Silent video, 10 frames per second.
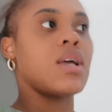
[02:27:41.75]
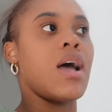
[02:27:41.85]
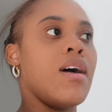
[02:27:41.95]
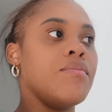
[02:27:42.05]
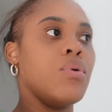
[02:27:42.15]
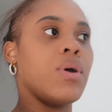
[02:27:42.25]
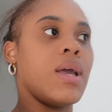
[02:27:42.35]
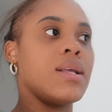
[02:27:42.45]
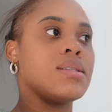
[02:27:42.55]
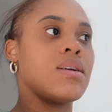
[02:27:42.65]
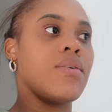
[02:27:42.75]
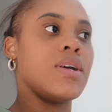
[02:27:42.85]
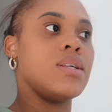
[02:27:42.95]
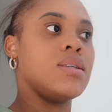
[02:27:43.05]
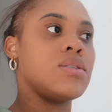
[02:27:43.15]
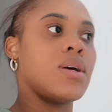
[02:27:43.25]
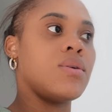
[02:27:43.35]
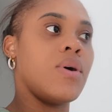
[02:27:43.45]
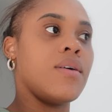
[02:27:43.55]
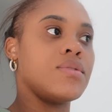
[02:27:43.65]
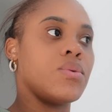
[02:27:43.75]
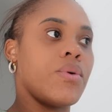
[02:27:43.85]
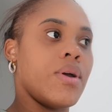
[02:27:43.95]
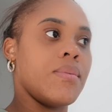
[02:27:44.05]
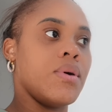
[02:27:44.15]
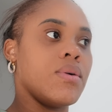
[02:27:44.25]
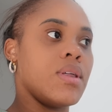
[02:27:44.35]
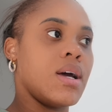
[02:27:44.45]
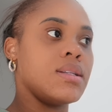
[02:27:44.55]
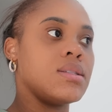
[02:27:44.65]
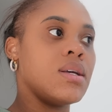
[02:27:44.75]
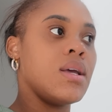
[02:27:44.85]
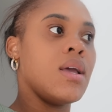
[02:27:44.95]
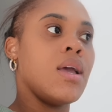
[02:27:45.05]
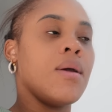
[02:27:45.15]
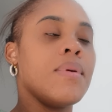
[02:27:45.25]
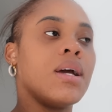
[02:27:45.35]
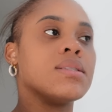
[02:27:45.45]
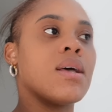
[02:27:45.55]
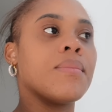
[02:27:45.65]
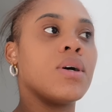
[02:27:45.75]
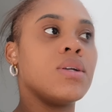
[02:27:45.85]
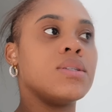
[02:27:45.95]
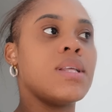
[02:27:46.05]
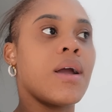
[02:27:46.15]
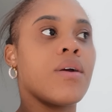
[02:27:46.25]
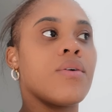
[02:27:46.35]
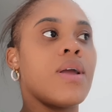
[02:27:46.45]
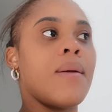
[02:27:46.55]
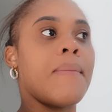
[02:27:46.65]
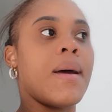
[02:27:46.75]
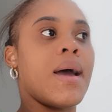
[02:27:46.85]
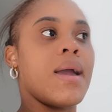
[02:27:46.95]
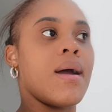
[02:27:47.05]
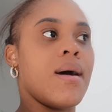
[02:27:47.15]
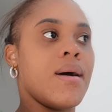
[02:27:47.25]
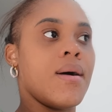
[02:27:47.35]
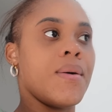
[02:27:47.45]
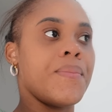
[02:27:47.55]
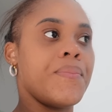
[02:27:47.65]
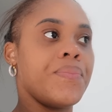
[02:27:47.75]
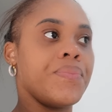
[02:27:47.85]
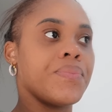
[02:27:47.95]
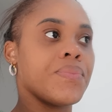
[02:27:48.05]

I have bookends already, so I don't have to worry about that because I'm gonna decorate my um